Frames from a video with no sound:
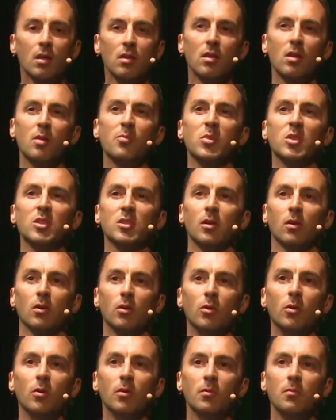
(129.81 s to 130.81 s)
The numbers are
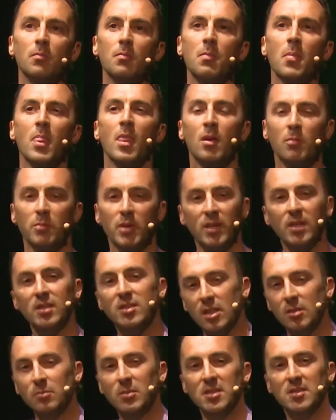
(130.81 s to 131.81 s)
low, but
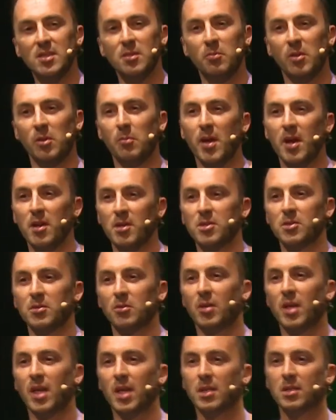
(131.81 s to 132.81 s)
these can be deeply
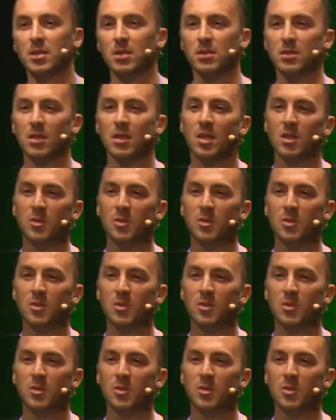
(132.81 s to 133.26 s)
personal cases,